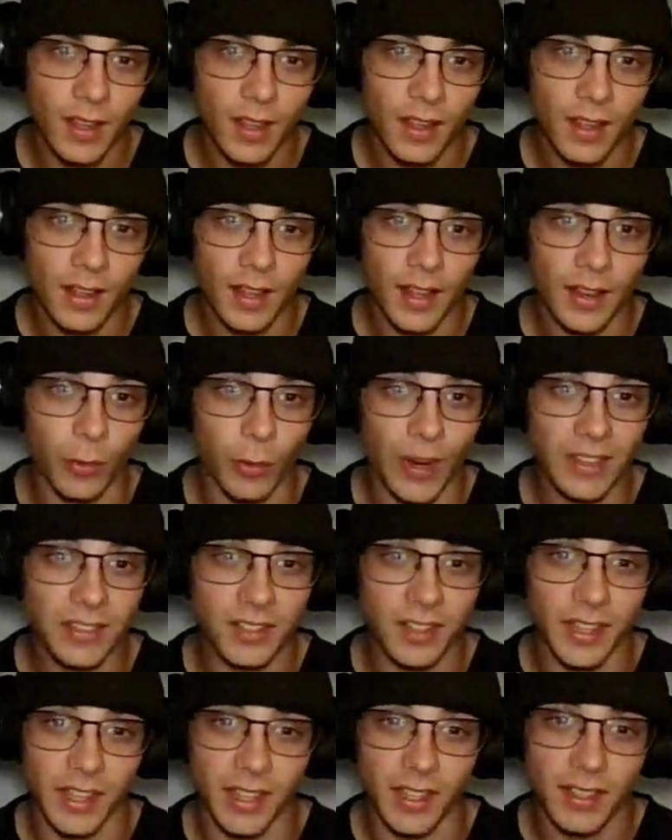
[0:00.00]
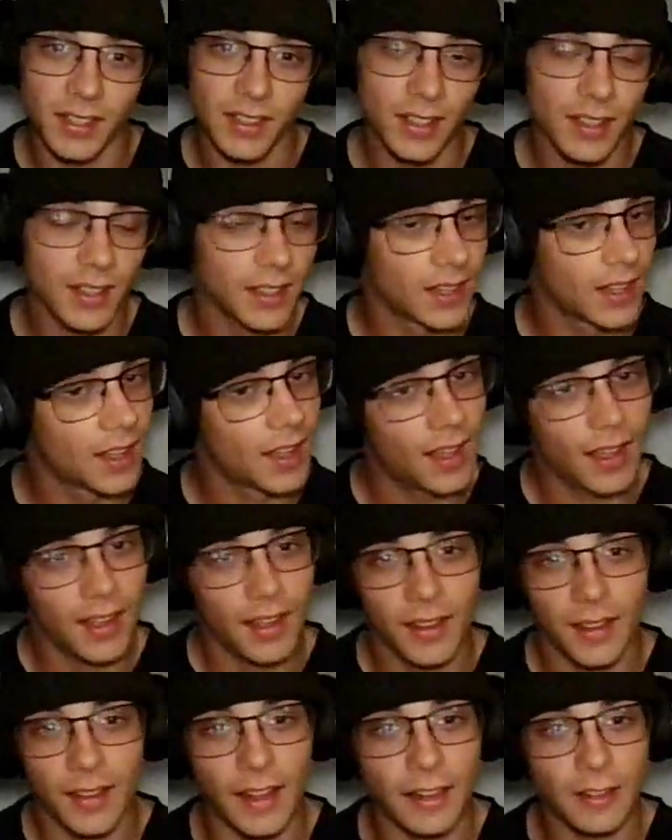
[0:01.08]
Yeah, the wrestling.
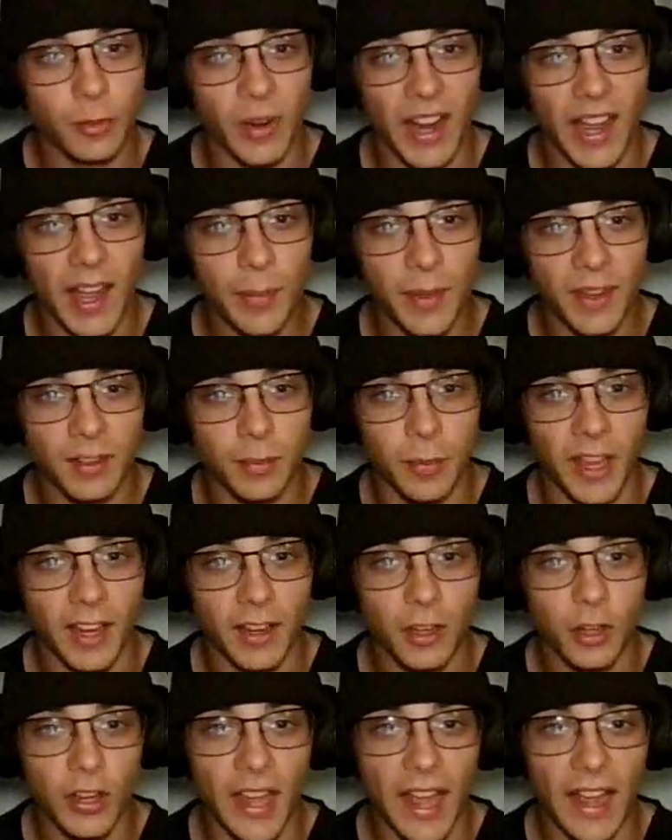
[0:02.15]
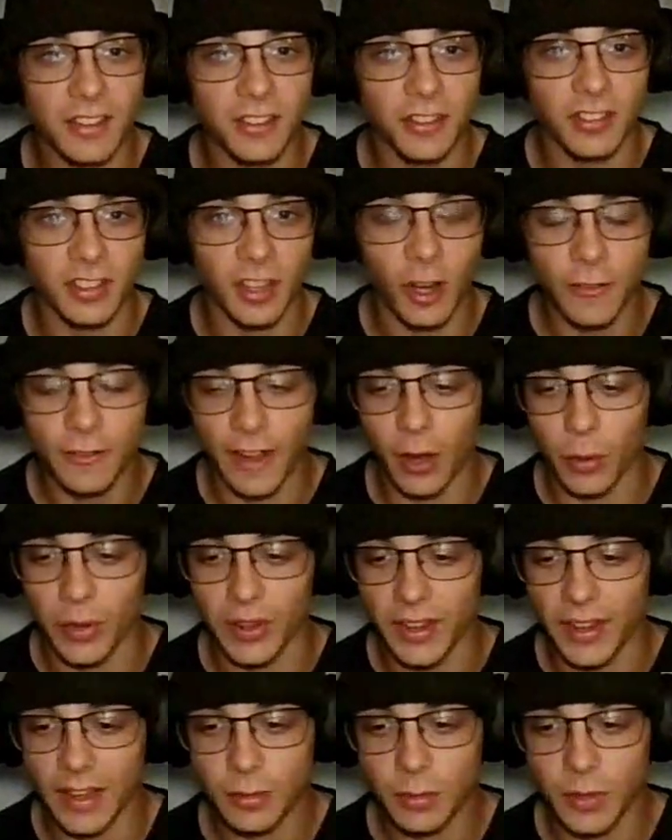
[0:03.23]
That's what happens, man. You gas yourself out with it.
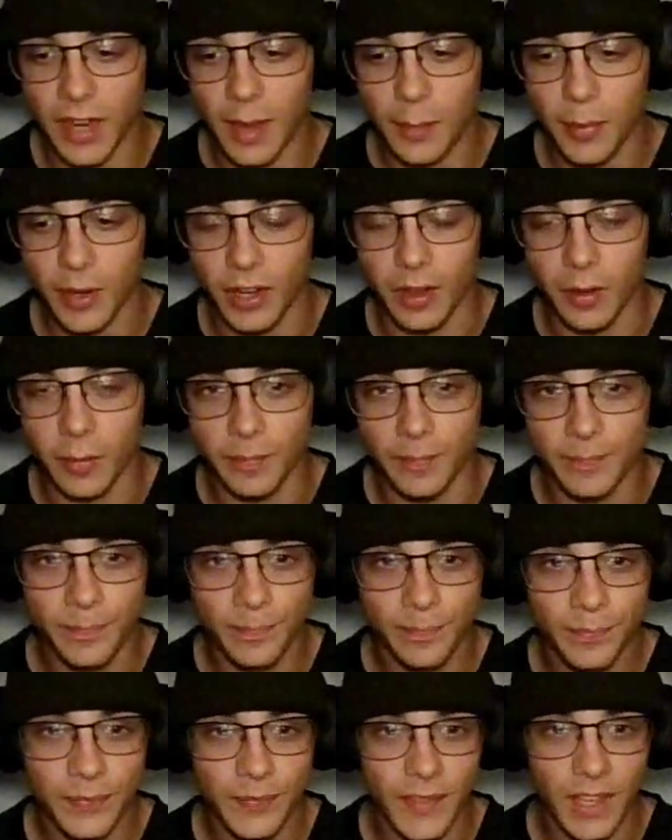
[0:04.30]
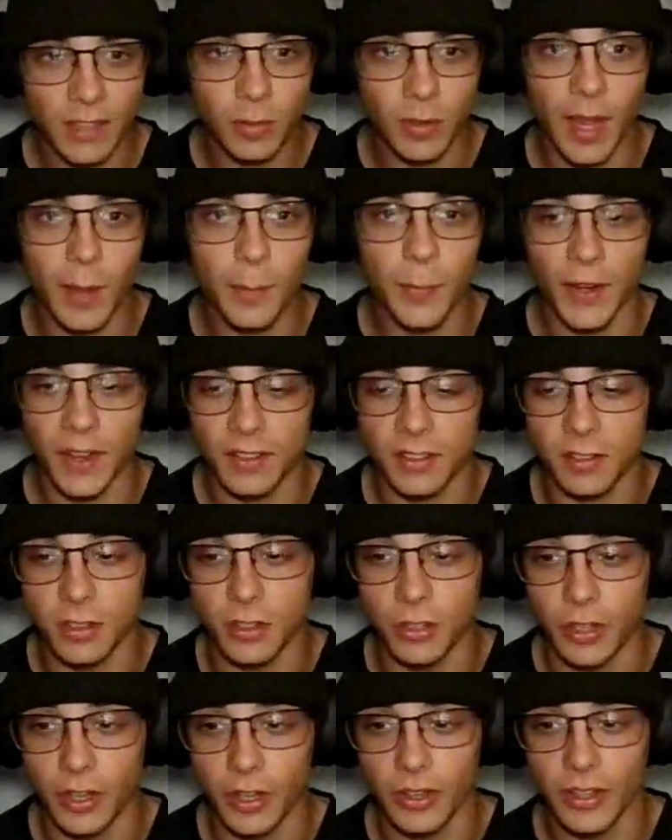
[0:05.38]
That's what happened to him. That's what happened to
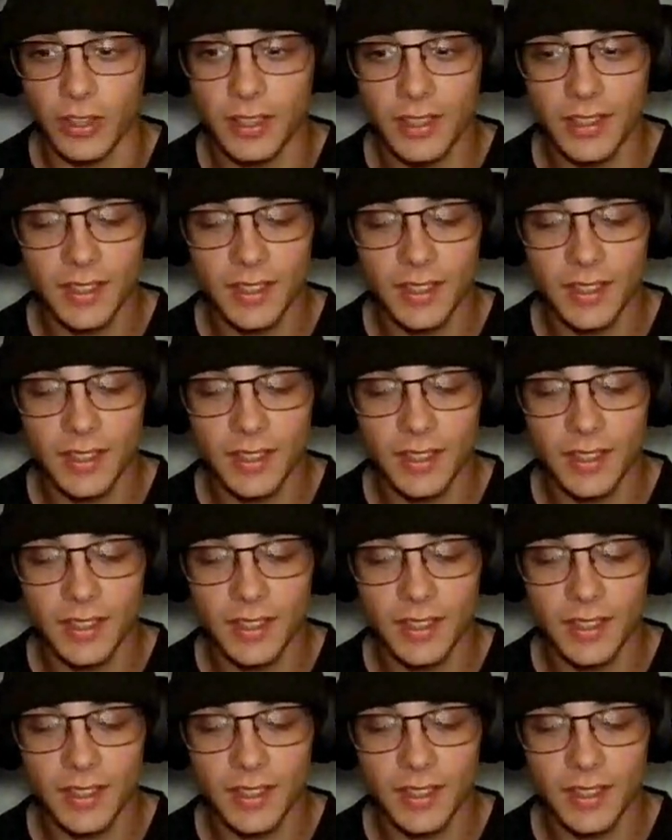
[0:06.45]
Cejudo.